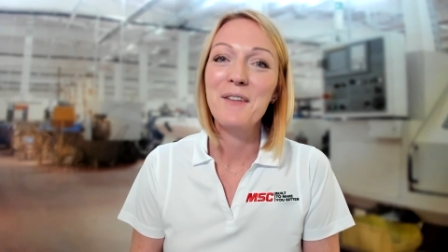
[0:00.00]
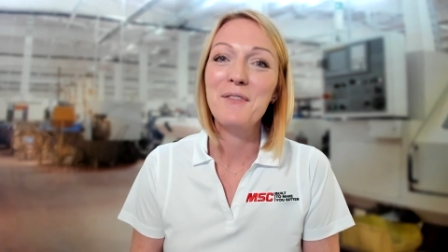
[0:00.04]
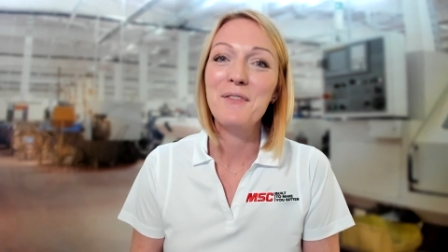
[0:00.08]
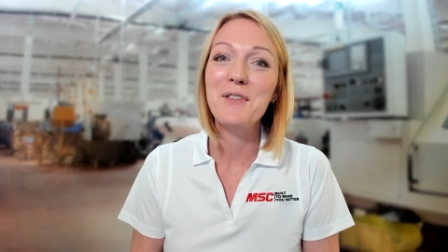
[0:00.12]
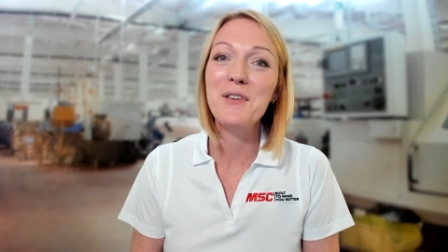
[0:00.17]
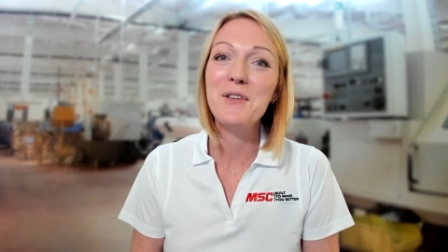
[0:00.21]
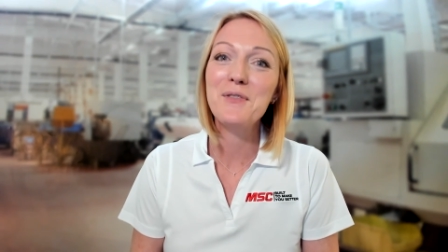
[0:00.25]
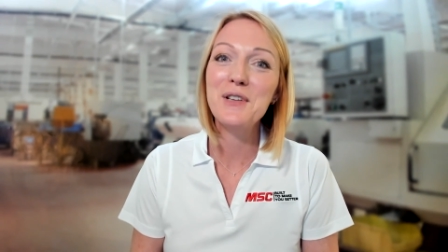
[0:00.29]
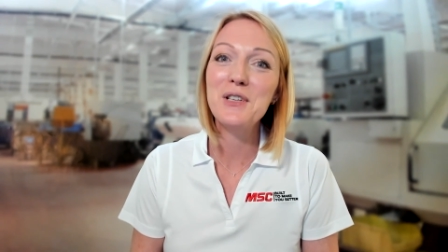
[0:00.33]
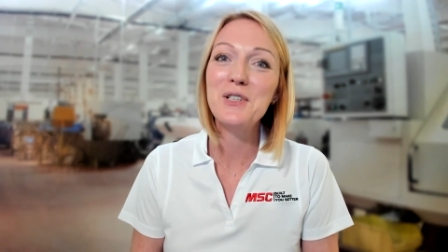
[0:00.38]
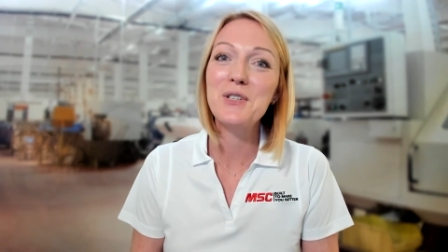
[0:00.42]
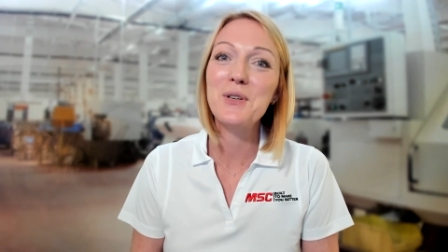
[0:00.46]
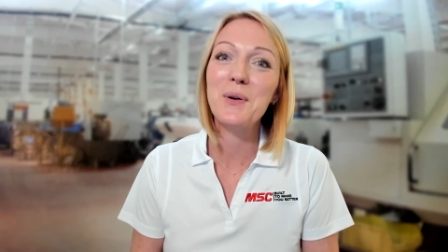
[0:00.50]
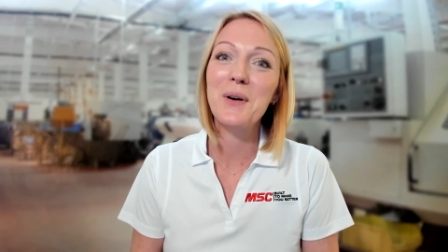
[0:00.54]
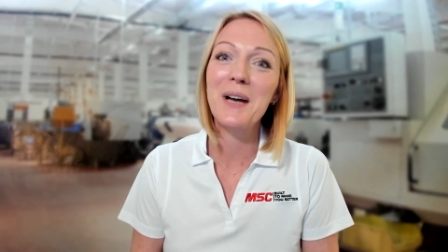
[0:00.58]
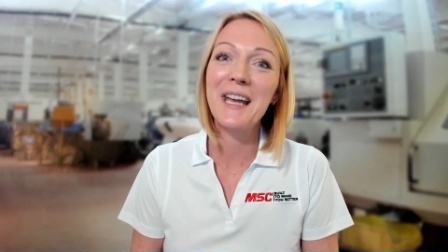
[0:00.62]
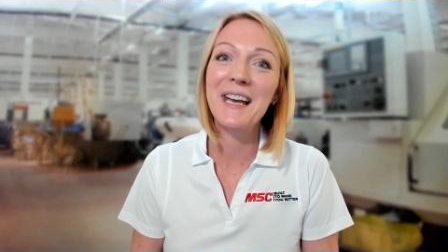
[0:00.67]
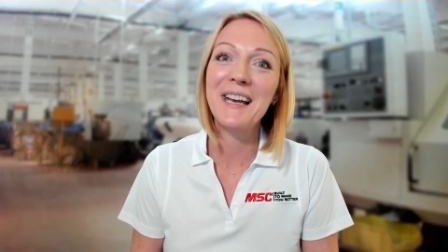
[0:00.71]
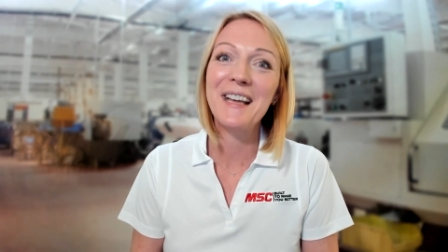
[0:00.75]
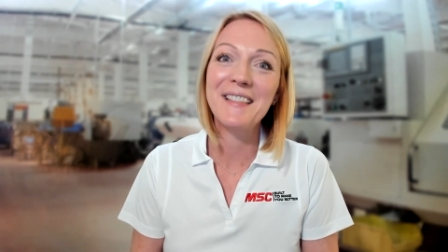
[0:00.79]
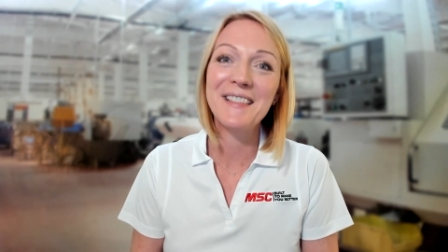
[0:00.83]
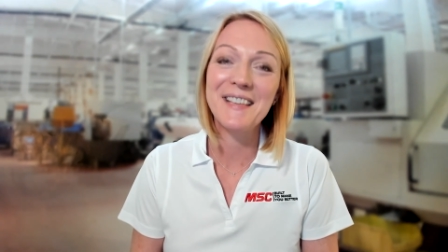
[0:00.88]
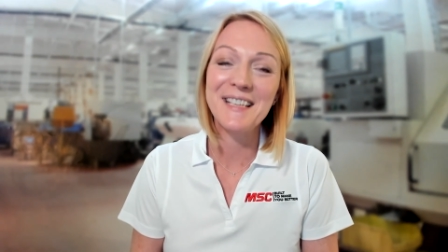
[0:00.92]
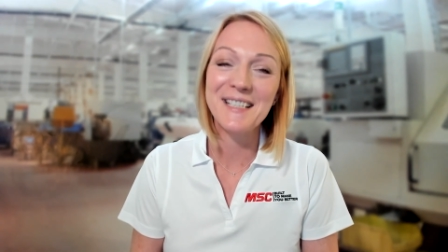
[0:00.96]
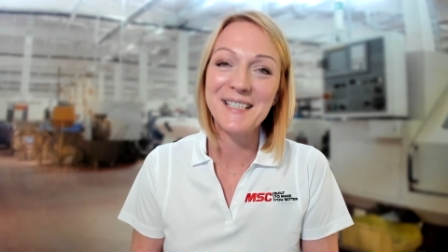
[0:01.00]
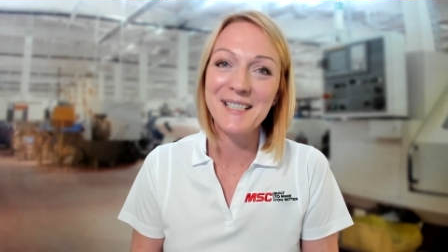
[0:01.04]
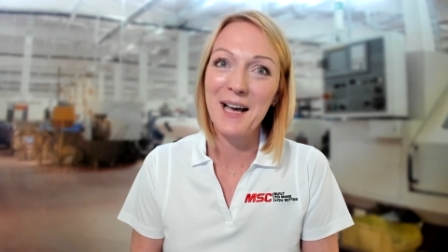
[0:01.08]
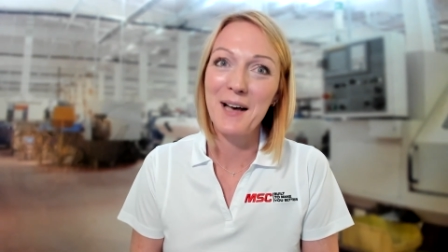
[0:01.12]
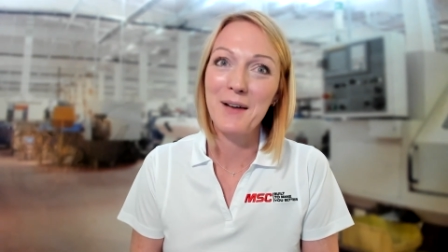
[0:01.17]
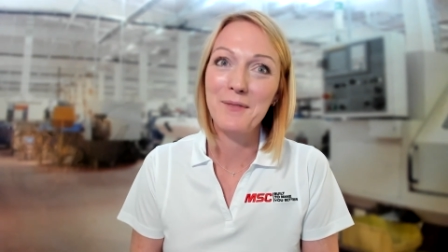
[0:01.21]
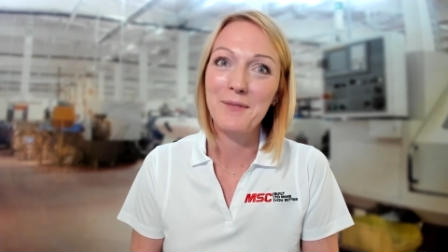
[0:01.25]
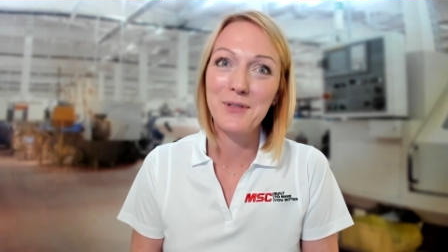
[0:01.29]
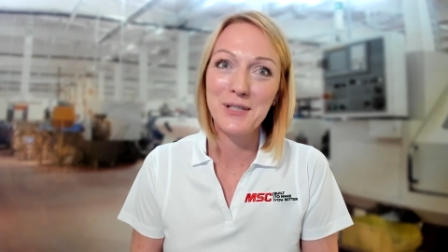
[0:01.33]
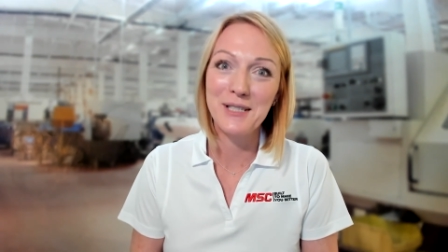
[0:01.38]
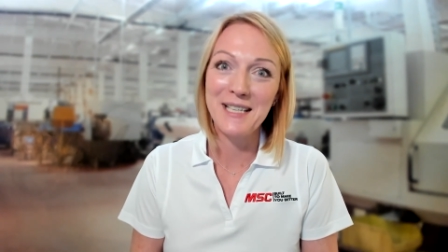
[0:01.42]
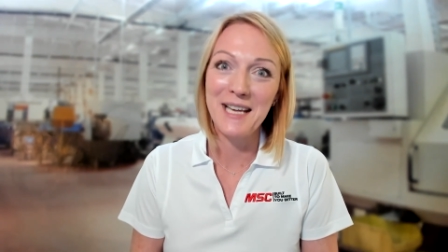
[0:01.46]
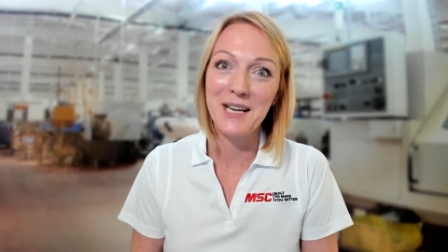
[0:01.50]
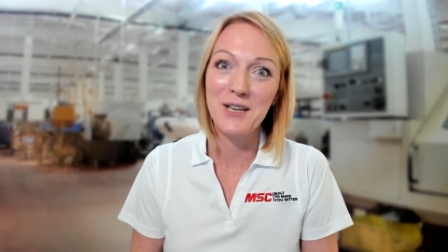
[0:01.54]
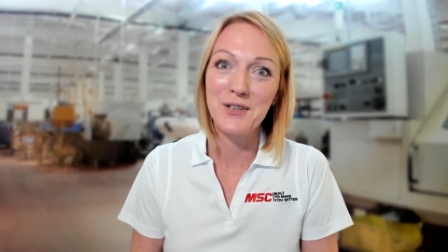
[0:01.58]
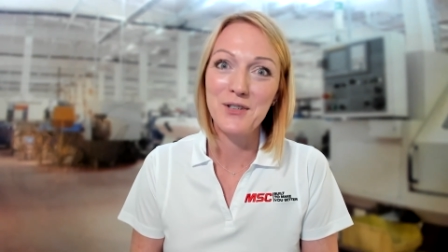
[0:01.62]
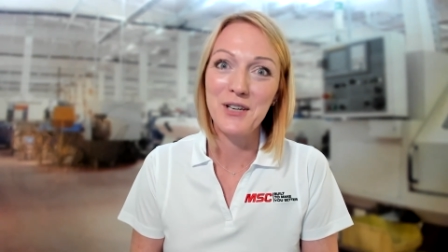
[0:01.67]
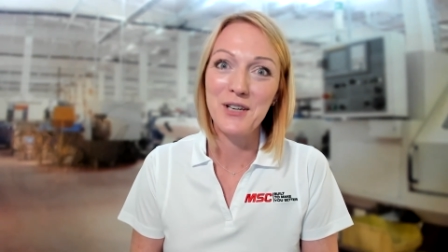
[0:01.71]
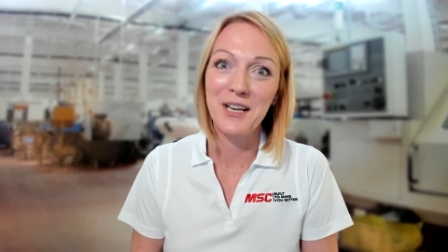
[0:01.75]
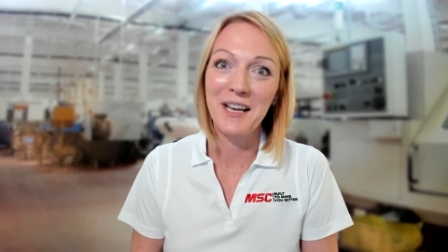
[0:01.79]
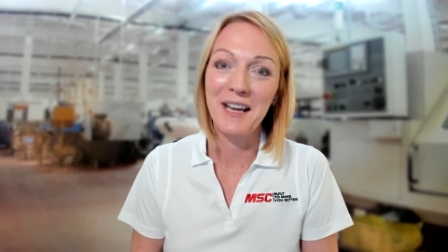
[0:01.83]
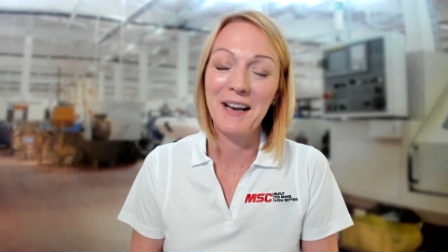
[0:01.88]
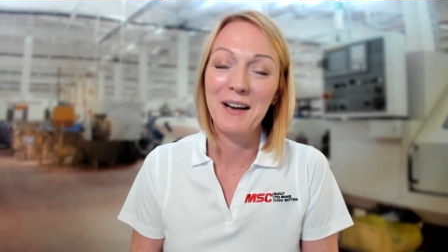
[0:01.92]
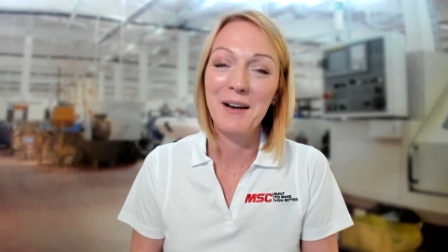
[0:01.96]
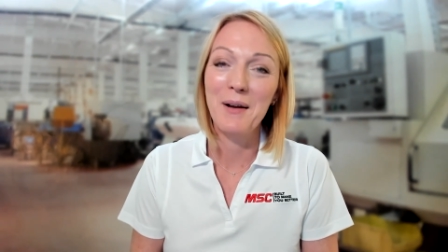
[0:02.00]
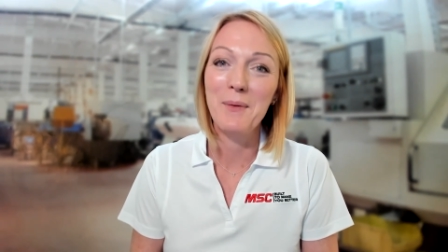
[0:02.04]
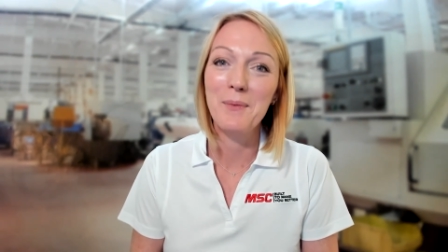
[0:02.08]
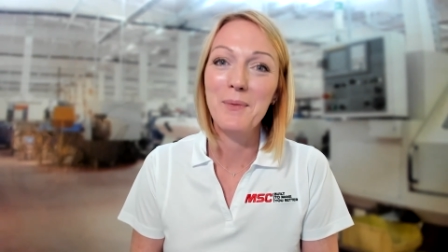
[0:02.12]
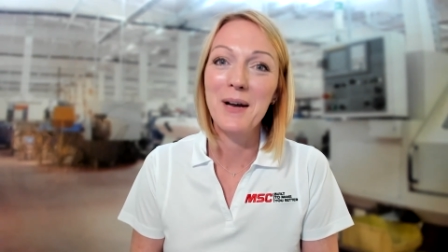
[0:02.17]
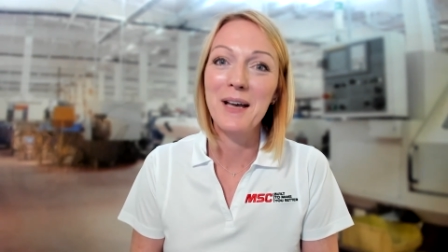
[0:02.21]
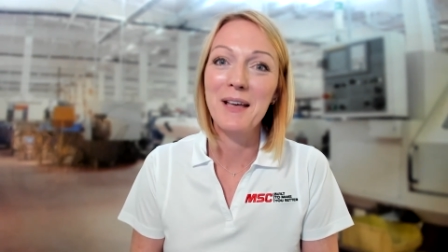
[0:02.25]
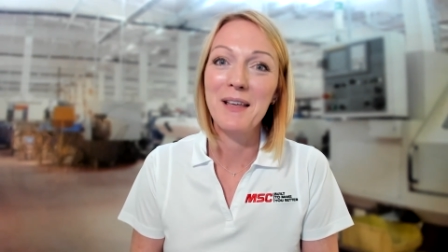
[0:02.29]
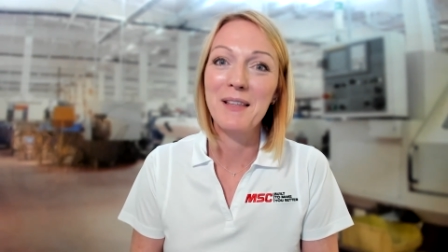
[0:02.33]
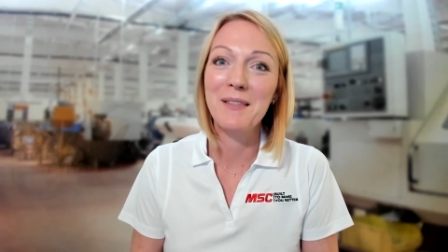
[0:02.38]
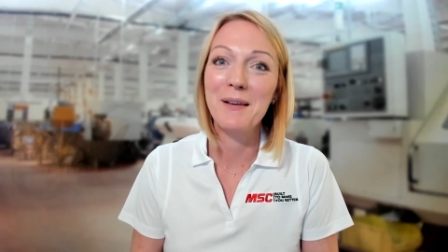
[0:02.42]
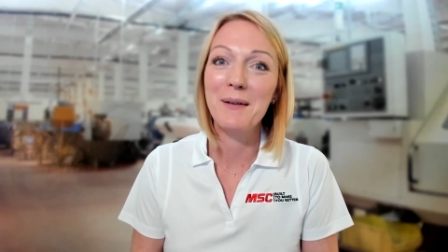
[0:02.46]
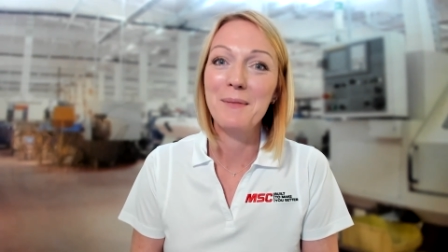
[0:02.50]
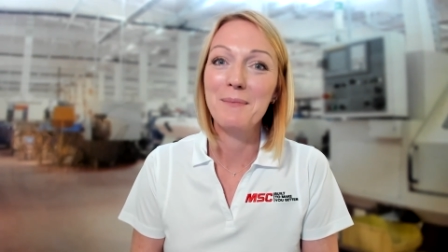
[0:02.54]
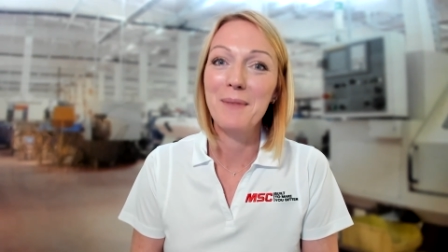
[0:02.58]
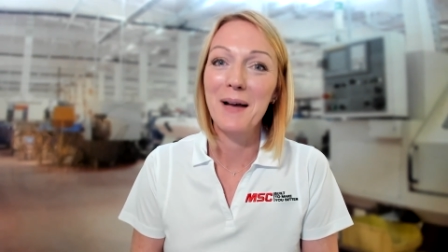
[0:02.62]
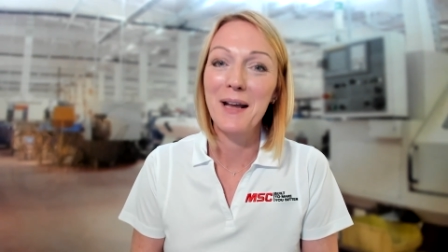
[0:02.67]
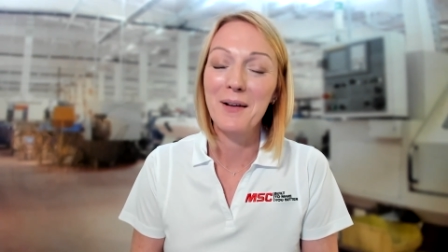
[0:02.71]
If you've enjoyed this conversation with